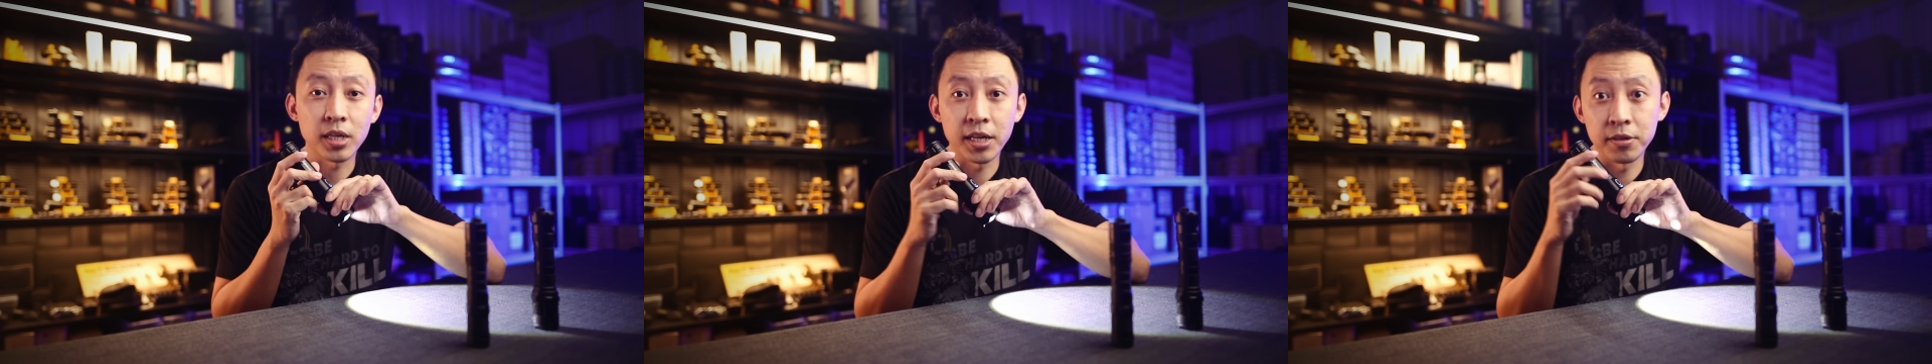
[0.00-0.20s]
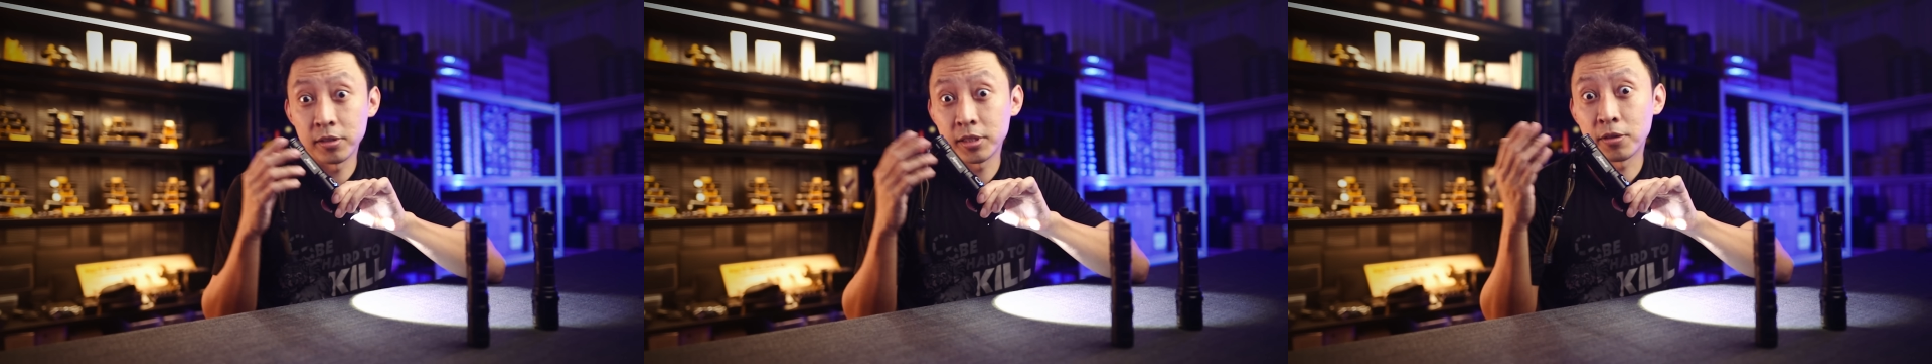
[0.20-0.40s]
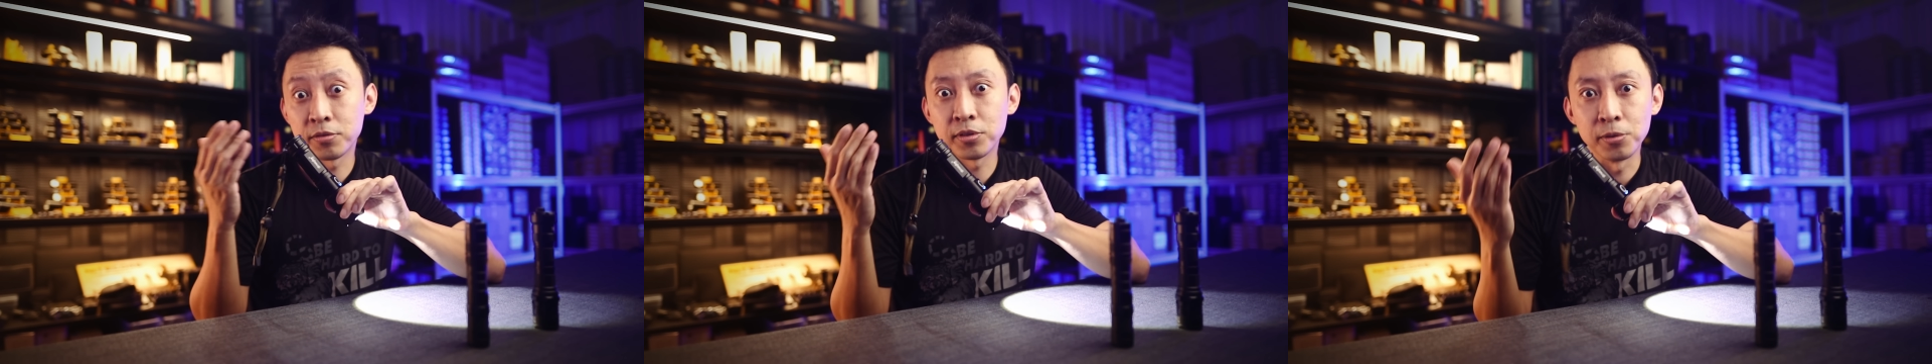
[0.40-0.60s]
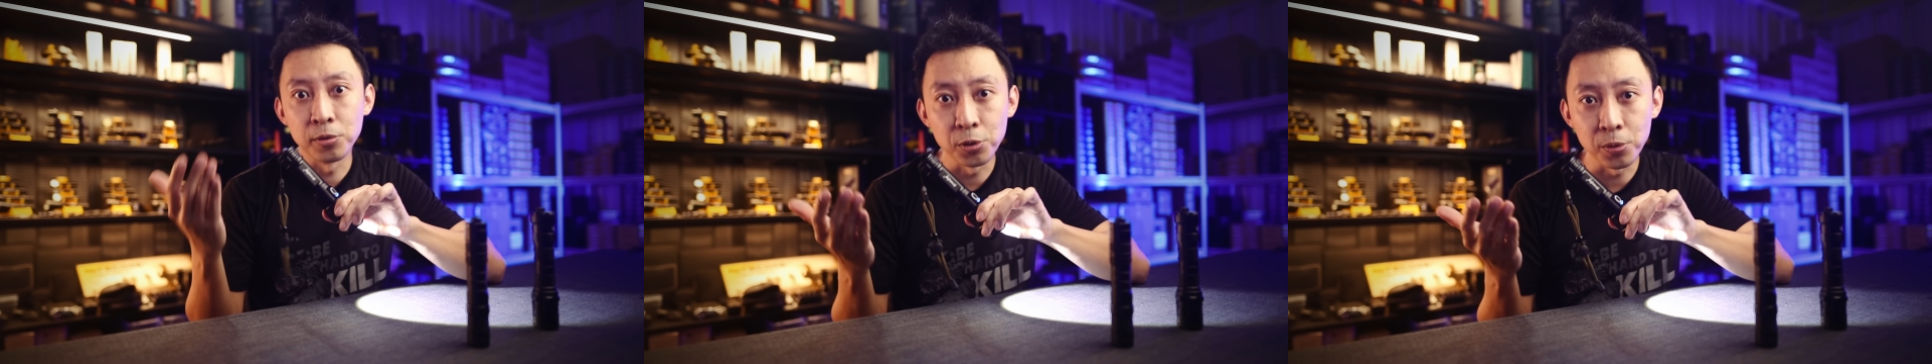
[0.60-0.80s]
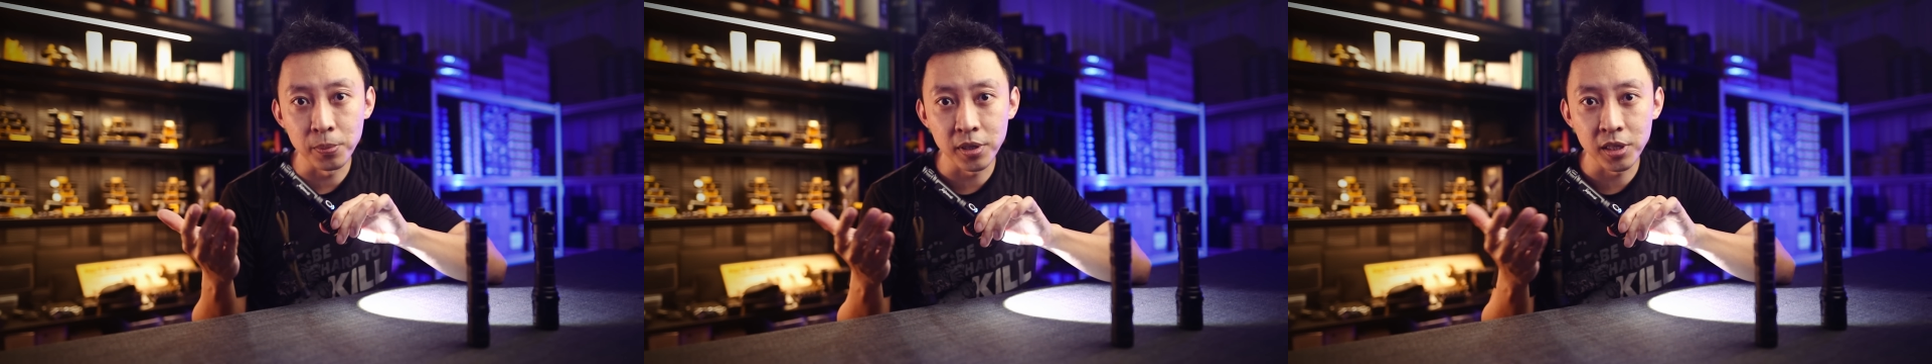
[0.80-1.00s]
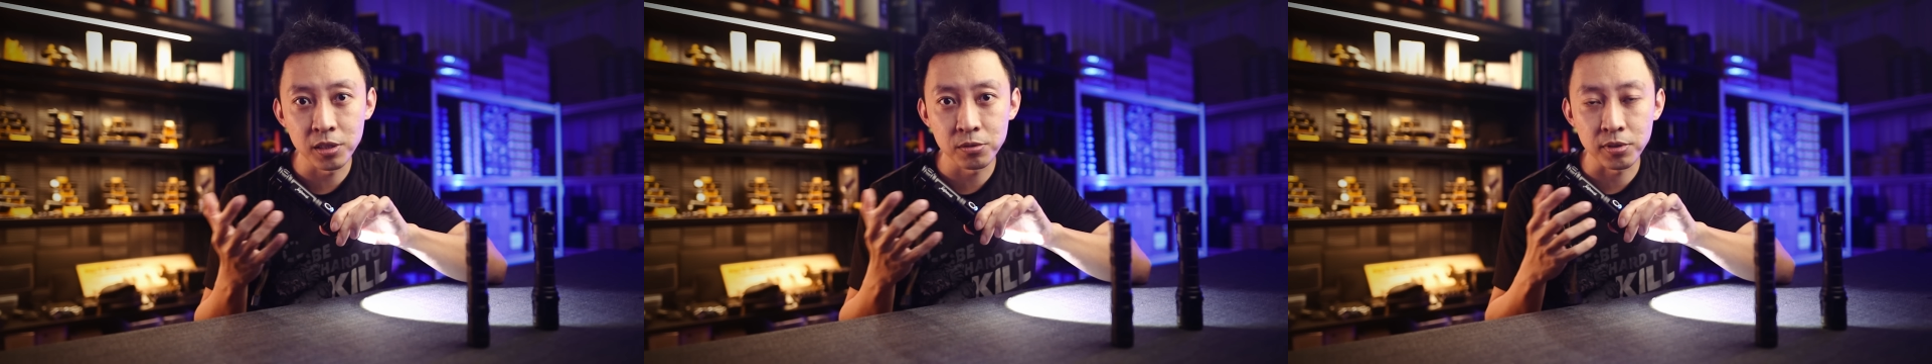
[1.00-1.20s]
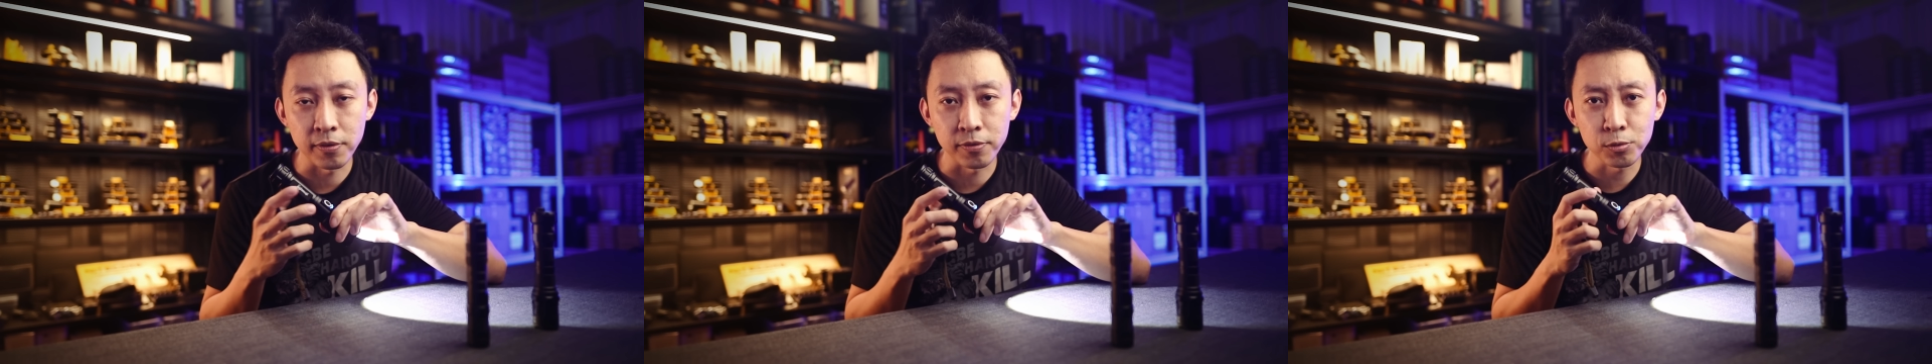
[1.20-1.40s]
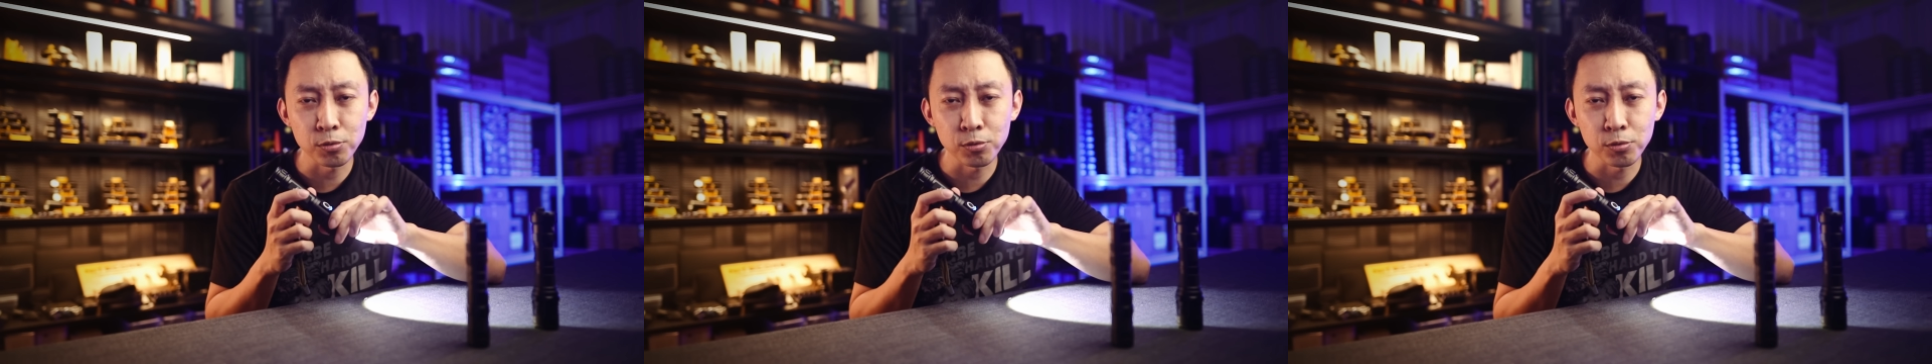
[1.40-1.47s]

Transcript: 100,000 lumens with